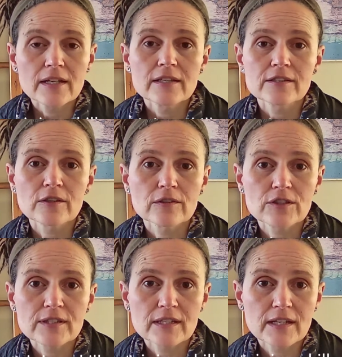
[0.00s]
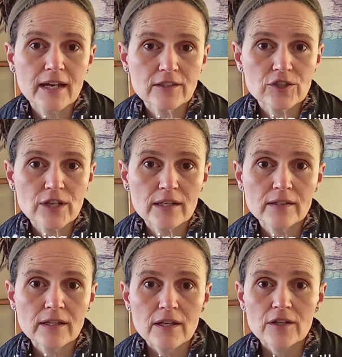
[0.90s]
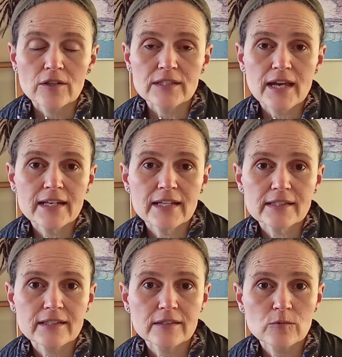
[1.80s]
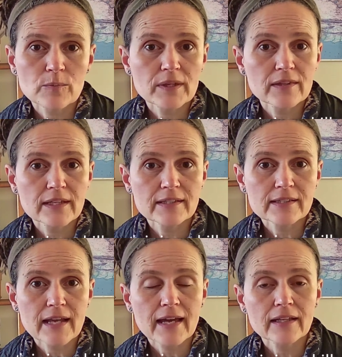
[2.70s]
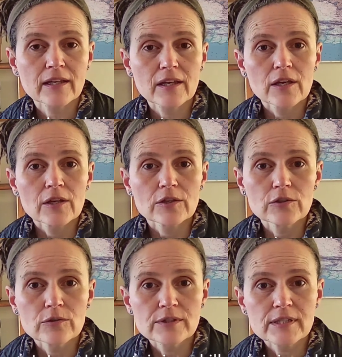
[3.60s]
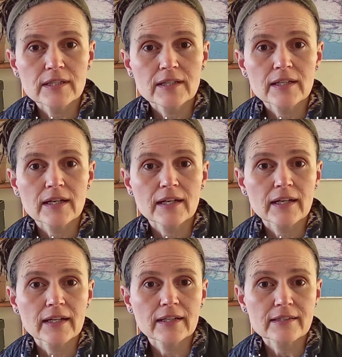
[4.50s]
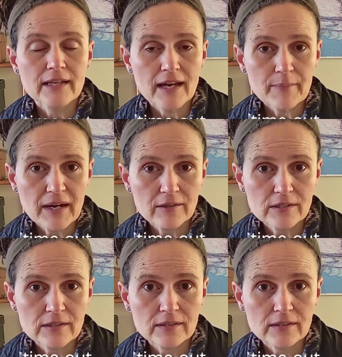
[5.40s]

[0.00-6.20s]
So just in a nutshell, containing skills would be things like using a timeout